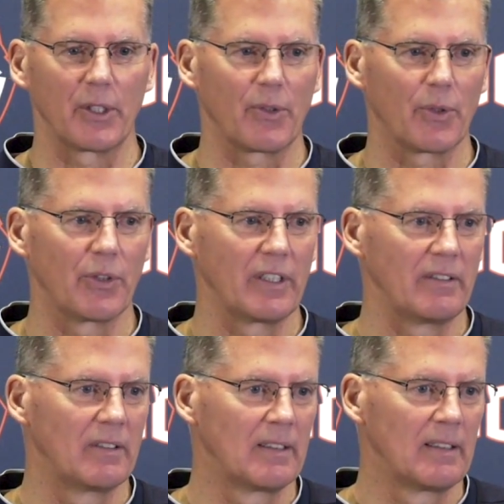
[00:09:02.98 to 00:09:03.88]

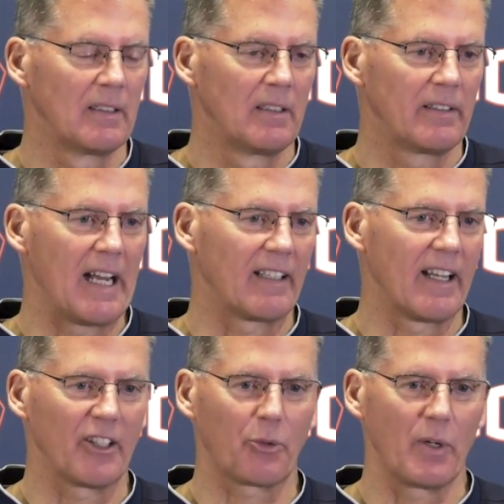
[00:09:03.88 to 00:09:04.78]
recruiting that
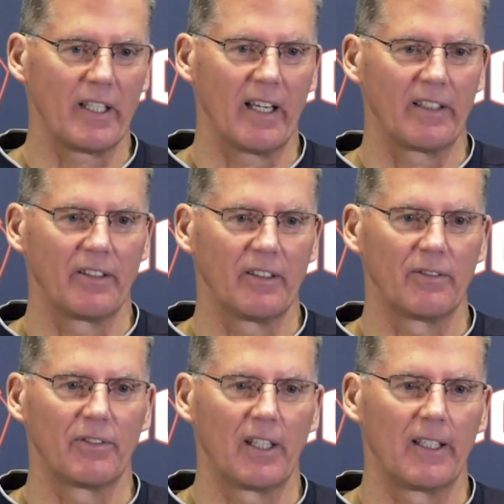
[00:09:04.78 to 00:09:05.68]
last weekend of